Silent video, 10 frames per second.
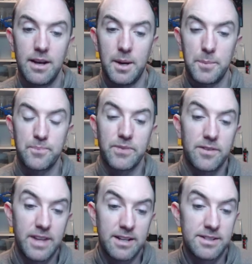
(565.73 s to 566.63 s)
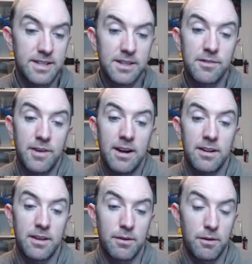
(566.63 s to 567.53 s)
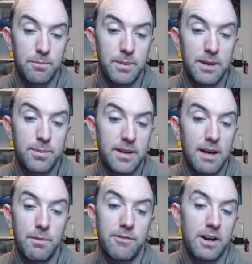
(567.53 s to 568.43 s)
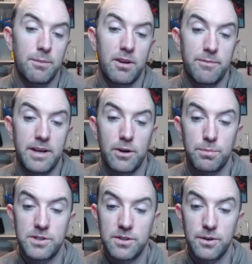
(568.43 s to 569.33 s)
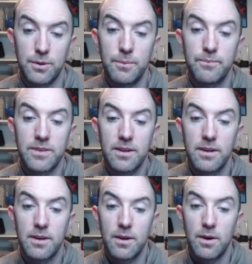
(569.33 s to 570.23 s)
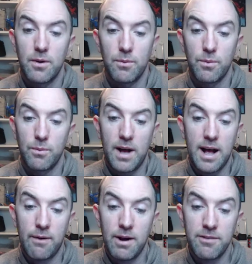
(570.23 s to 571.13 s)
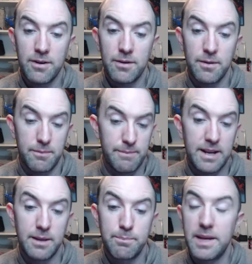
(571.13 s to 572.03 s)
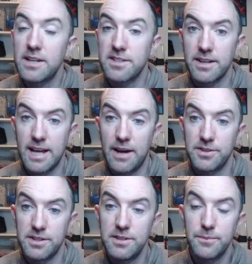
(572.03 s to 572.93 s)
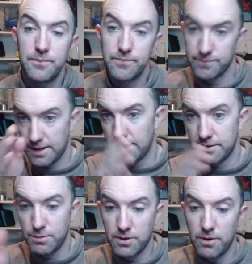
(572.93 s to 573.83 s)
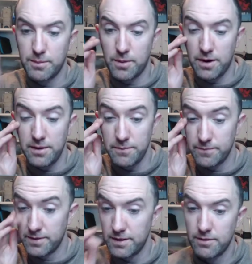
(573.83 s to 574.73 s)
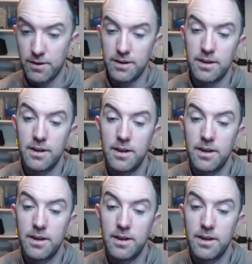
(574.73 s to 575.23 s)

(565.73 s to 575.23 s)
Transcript: Um, then set the value of BPM, a variable I've made up to, however many peaks I counted as we're going by, right?